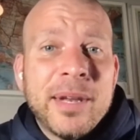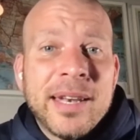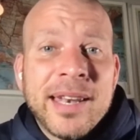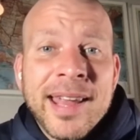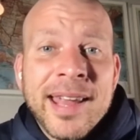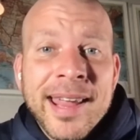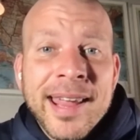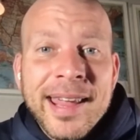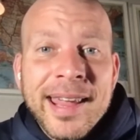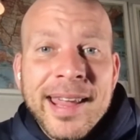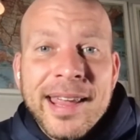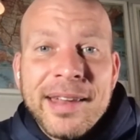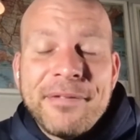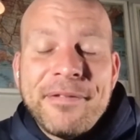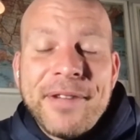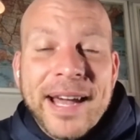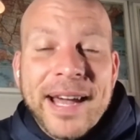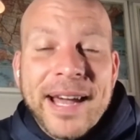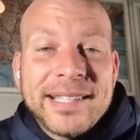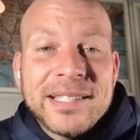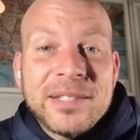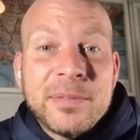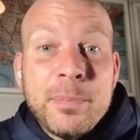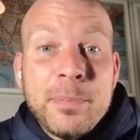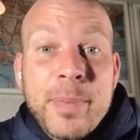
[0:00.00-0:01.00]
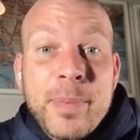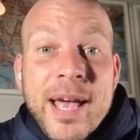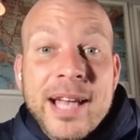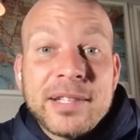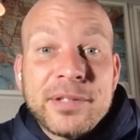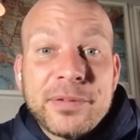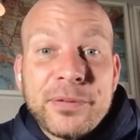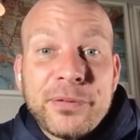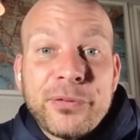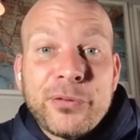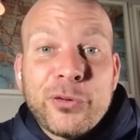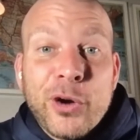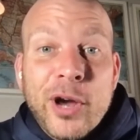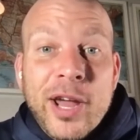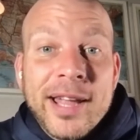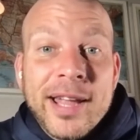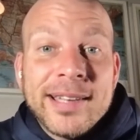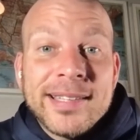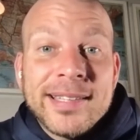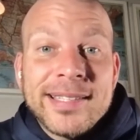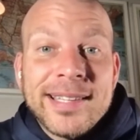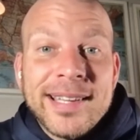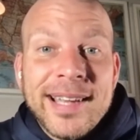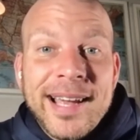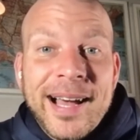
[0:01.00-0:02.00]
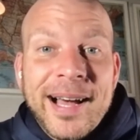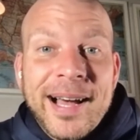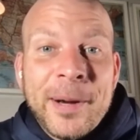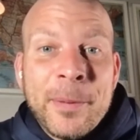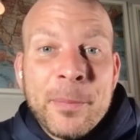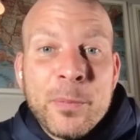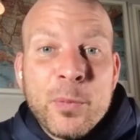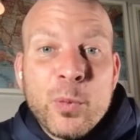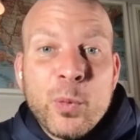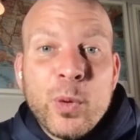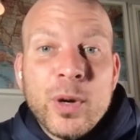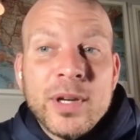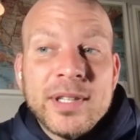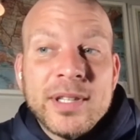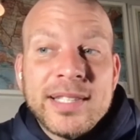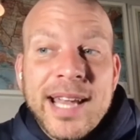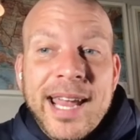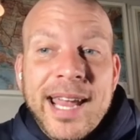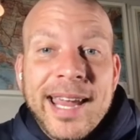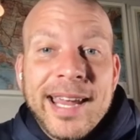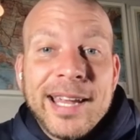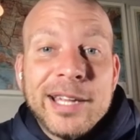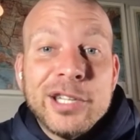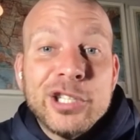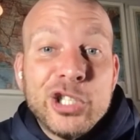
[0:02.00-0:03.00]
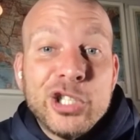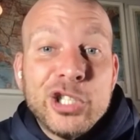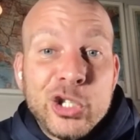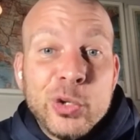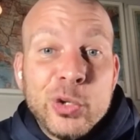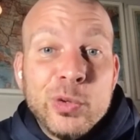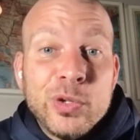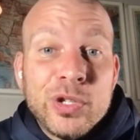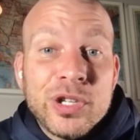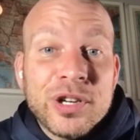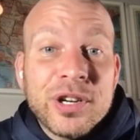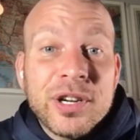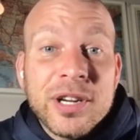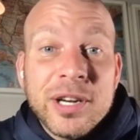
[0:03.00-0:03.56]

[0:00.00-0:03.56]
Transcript: And in fact, his best friend was a junior,